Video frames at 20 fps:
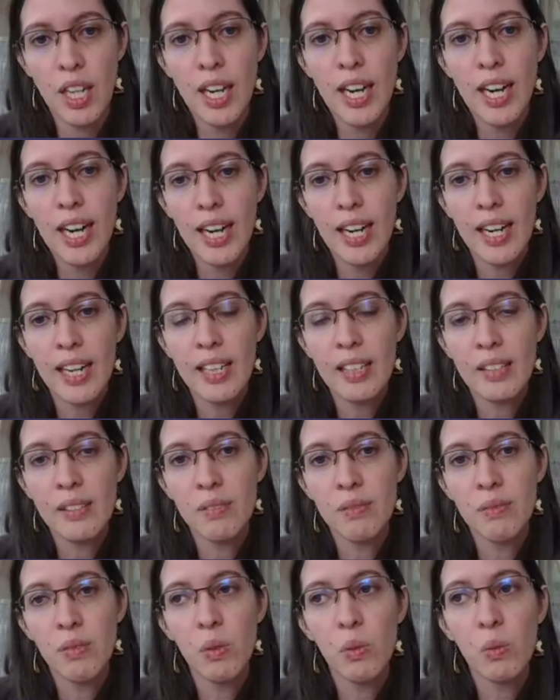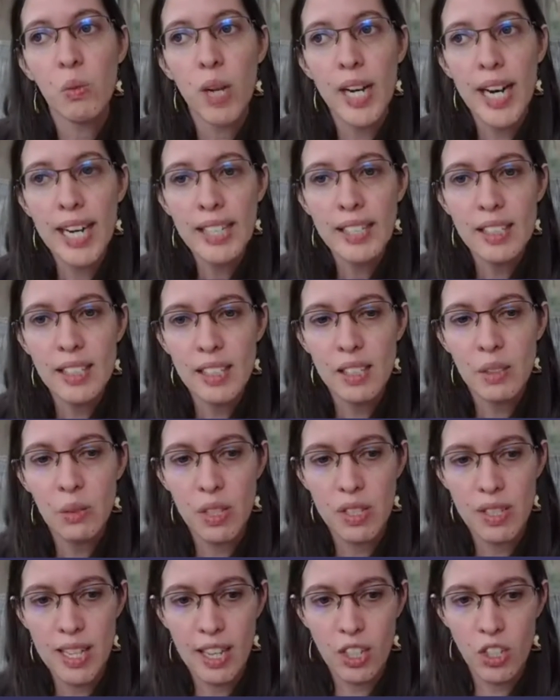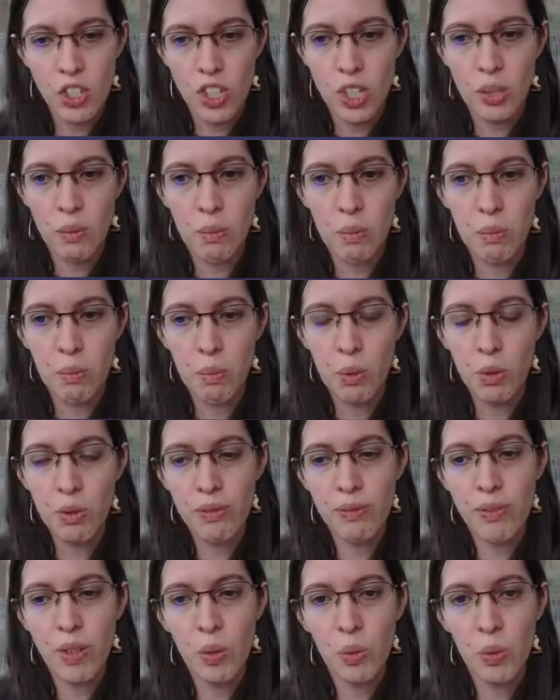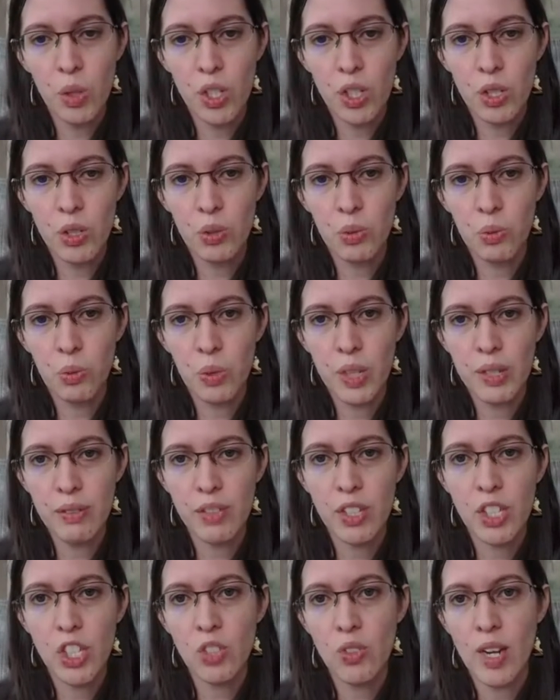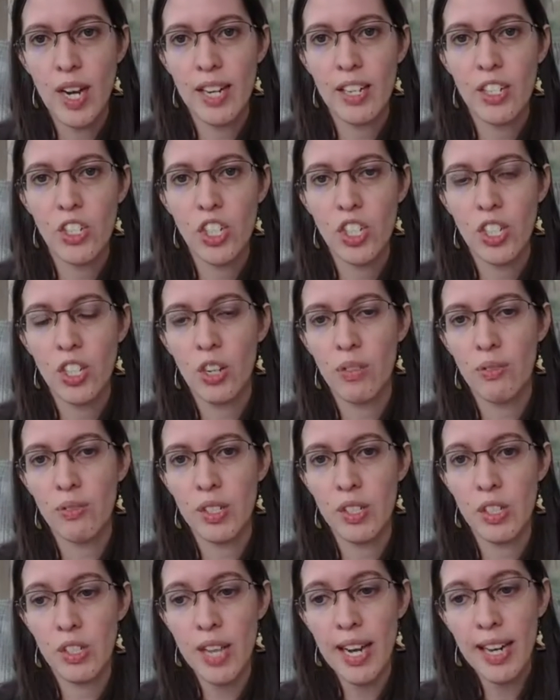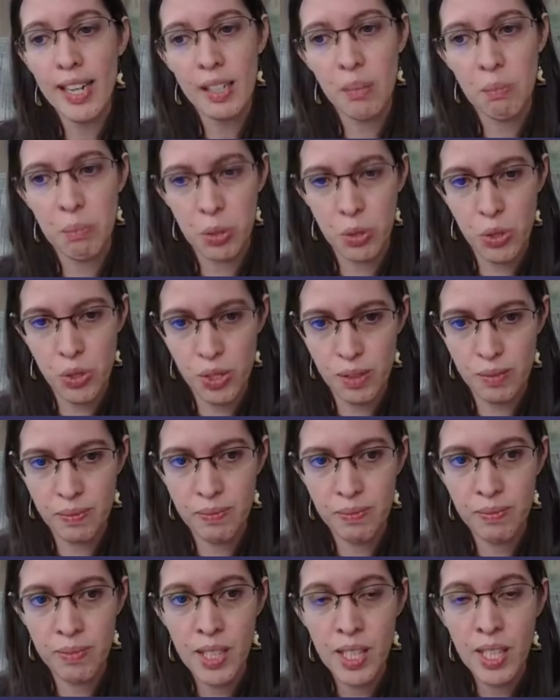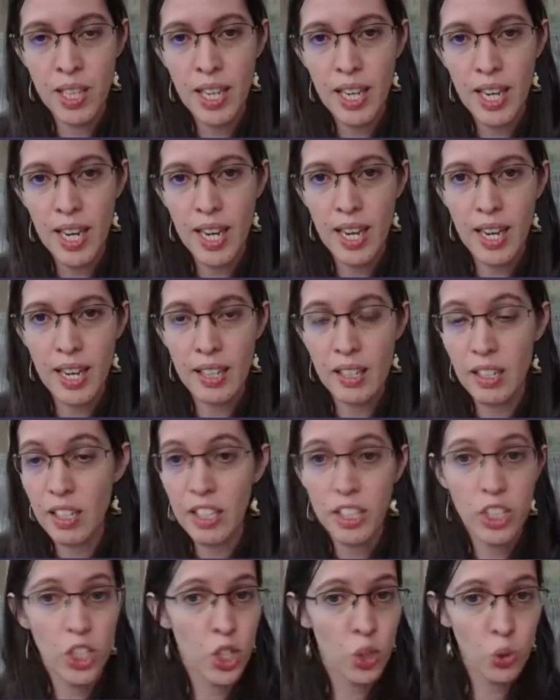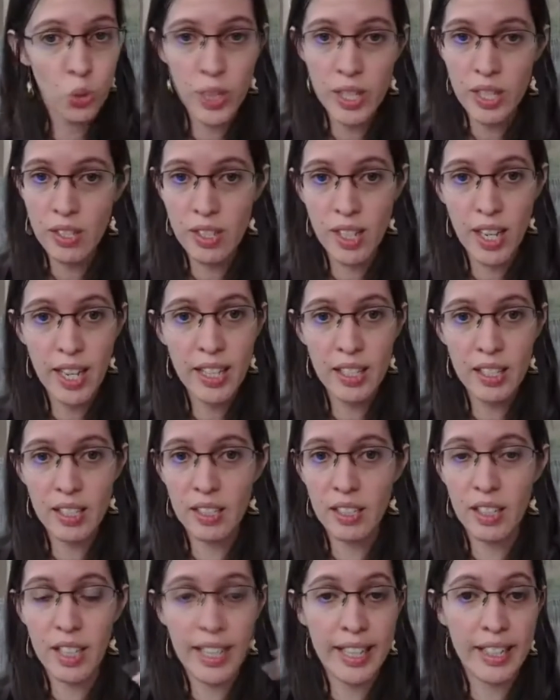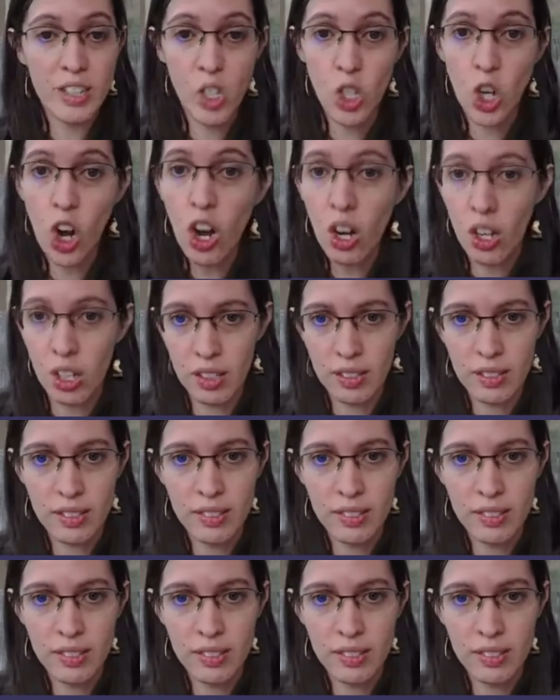And what I did was actually move forward with the strategy of the second person, and 2 weeks later, it's gone.